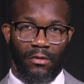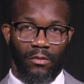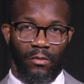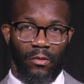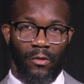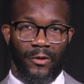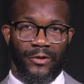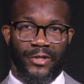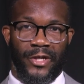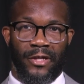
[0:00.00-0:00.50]

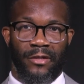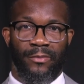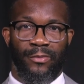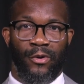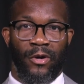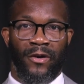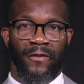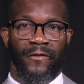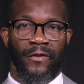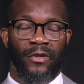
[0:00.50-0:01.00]
Well, the second
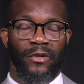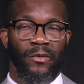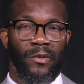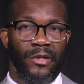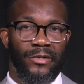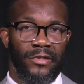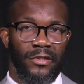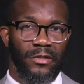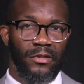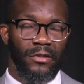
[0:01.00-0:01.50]
part of your
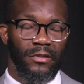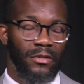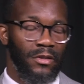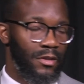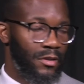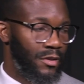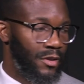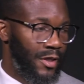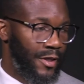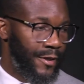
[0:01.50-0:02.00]
question
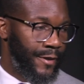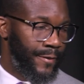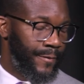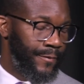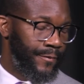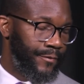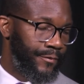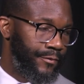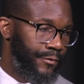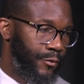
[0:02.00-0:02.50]

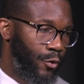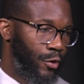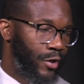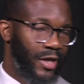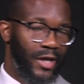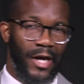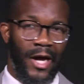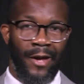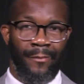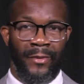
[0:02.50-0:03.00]
or
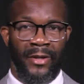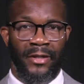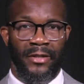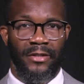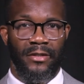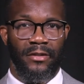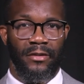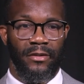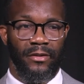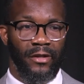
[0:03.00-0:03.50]

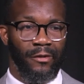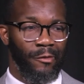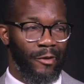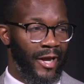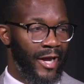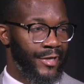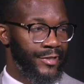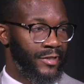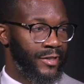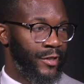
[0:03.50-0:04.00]
comment, there were
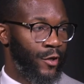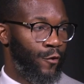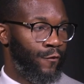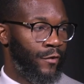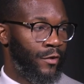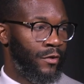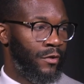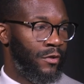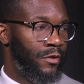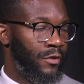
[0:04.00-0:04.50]
actually
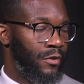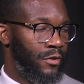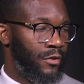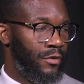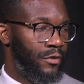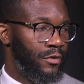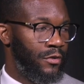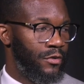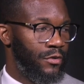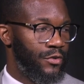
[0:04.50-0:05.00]
over
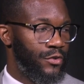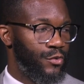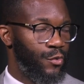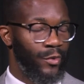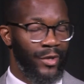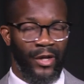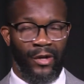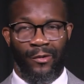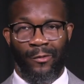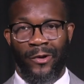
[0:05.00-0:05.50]

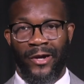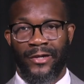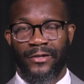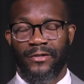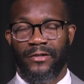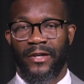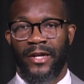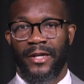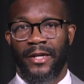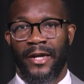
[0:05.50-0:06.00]
20 arrests
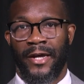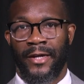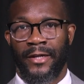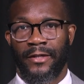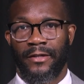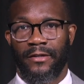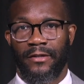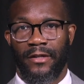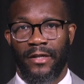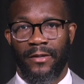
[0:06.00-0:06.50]
that night.
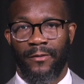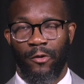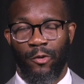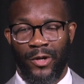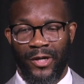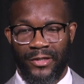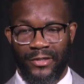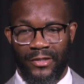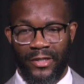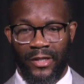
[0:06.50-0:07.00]
I
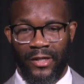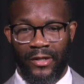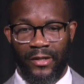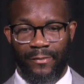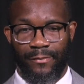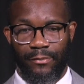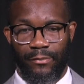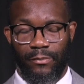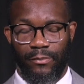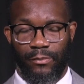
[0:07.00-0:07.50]
want to say
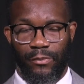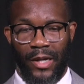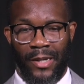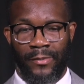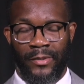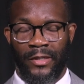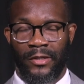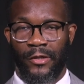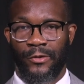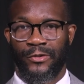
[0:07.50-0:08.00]

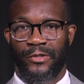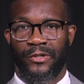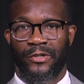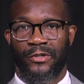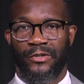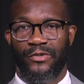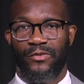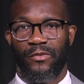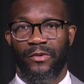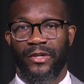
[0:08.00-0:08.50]
probably closer to
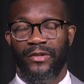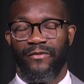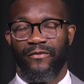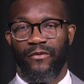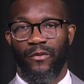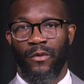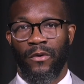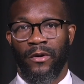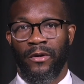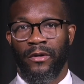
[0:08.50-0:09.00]

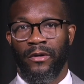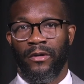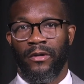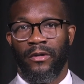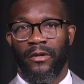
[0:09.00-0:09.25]
24.